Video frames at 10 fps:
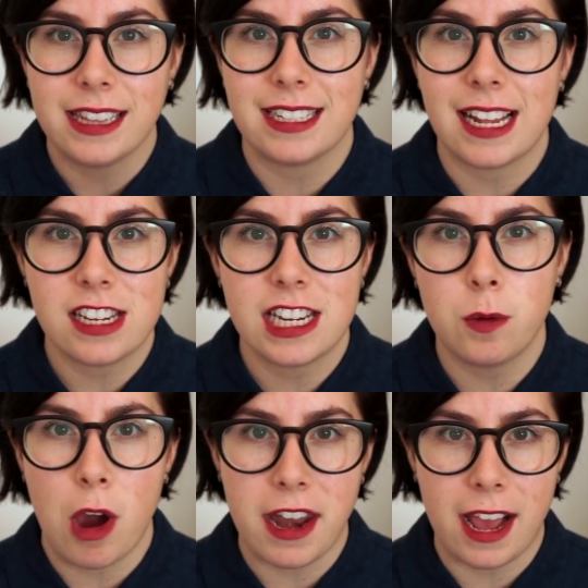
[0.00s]
There's actually
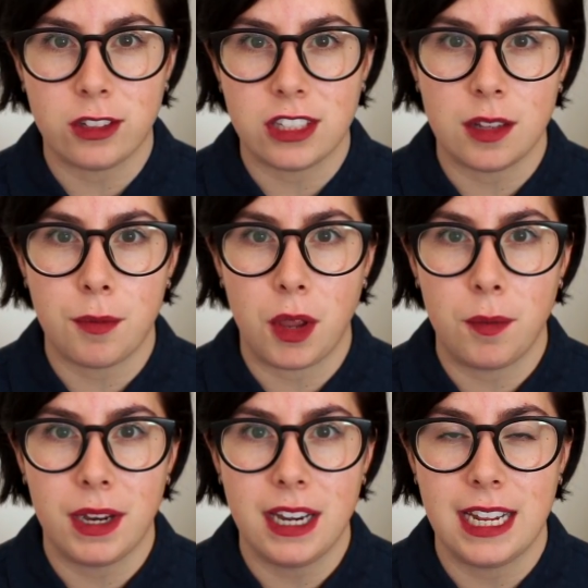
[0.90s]
one out at the moment.